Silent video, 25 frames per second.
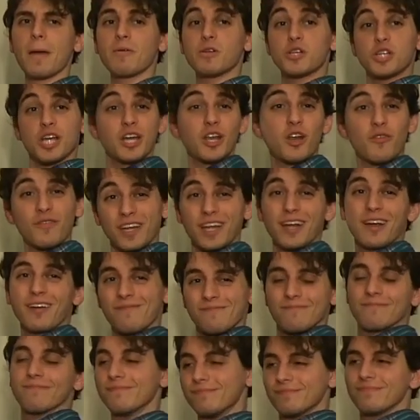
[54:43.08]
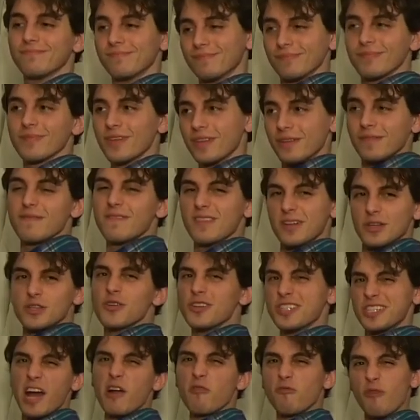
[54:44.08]
I will to shake it over here.
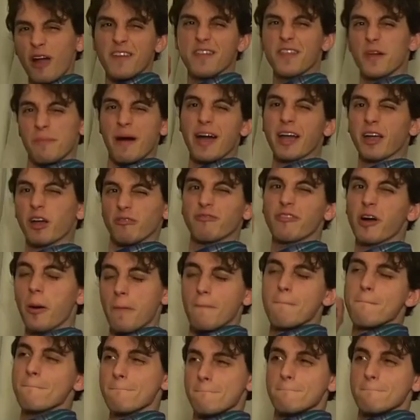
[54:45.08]
It's not right in the microphone.